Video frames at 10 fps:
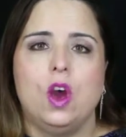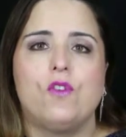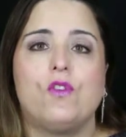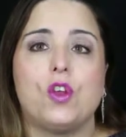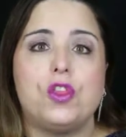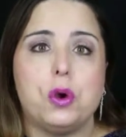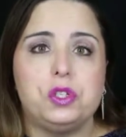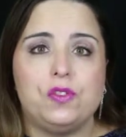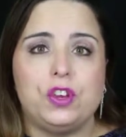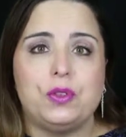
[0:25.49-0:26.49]
For
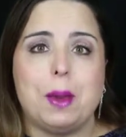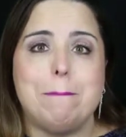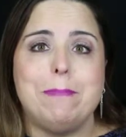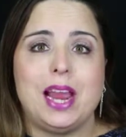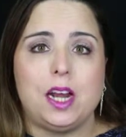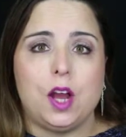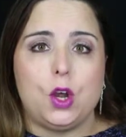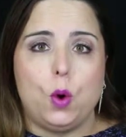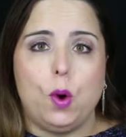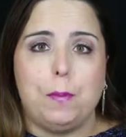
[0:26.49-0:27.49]
those of you that may not
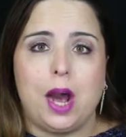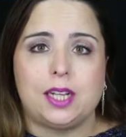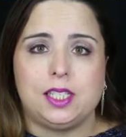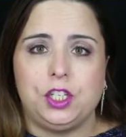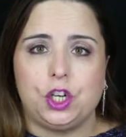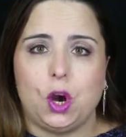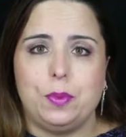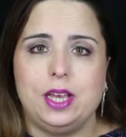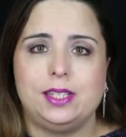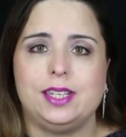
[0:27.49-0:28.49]
know what
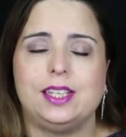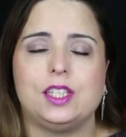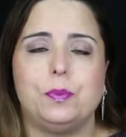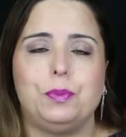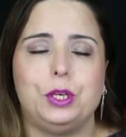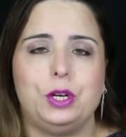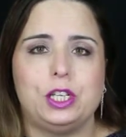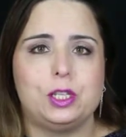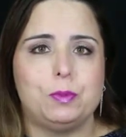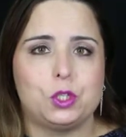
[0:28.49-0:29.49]
Boxycharm is, it's a beauty
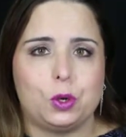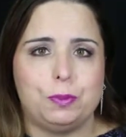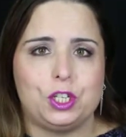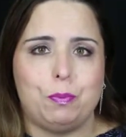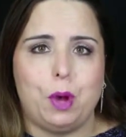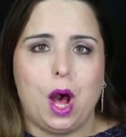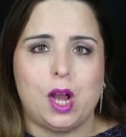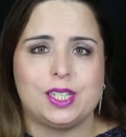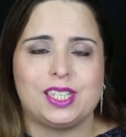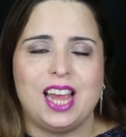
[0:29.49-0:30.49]
subscription
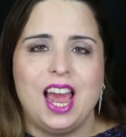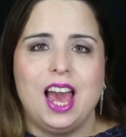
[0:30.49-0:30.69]
box